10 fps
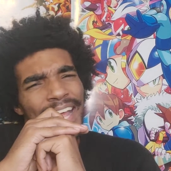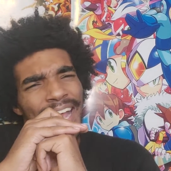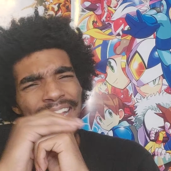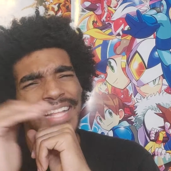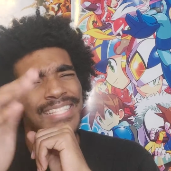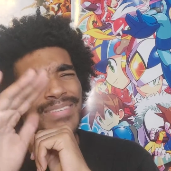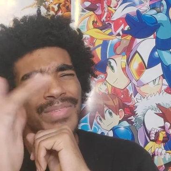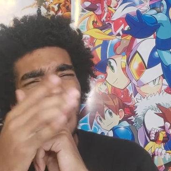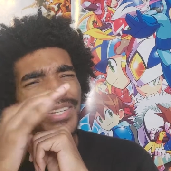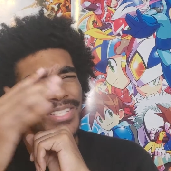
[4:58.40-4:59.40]
that seemed
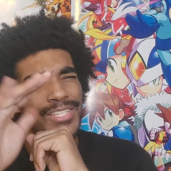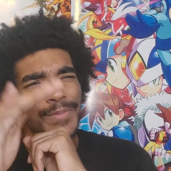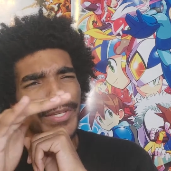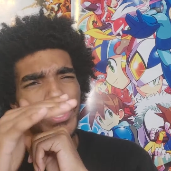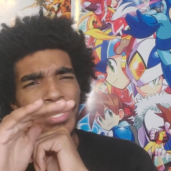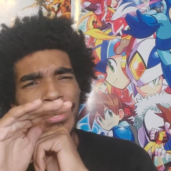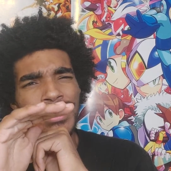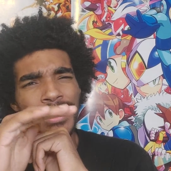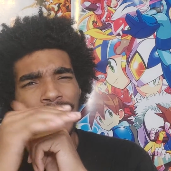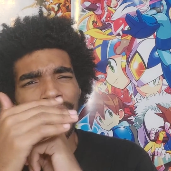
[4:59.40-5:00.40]
kind of
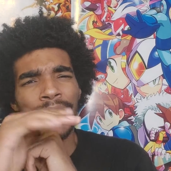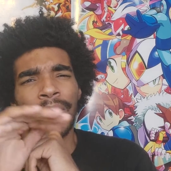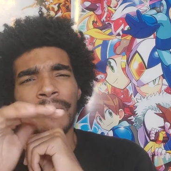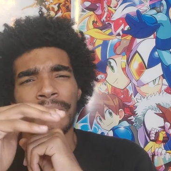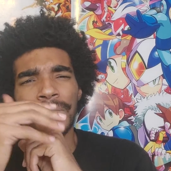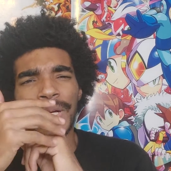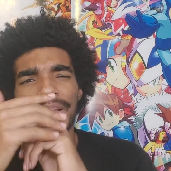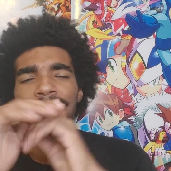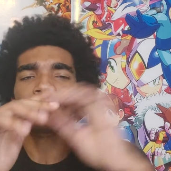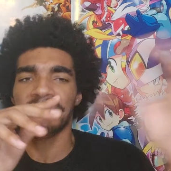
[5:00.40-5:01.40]
suspicious.
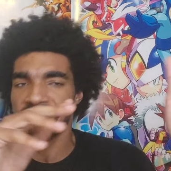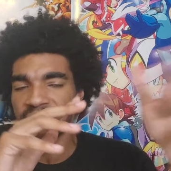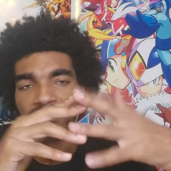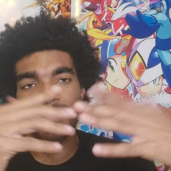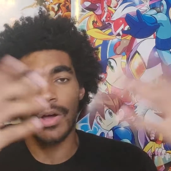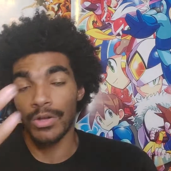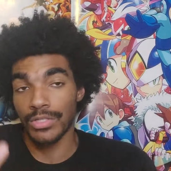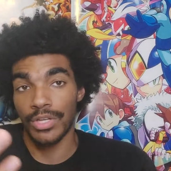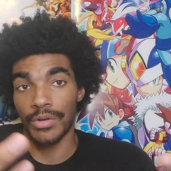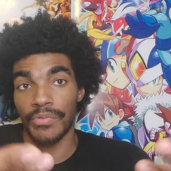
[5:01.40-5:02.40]
But
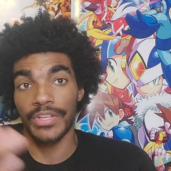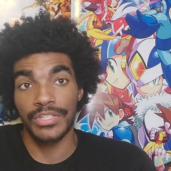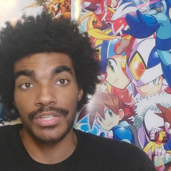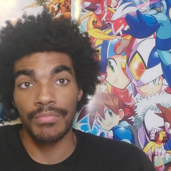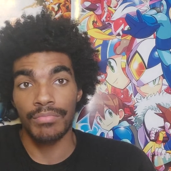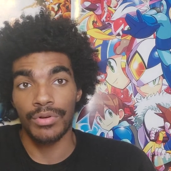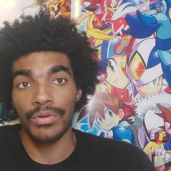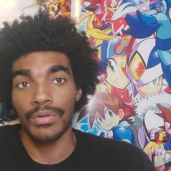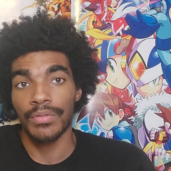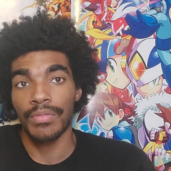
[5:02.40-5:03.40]
also the
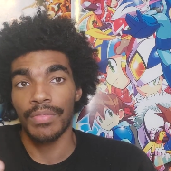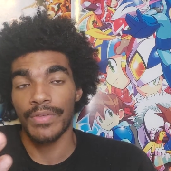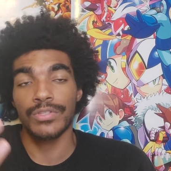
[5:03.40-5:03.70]
symbol, the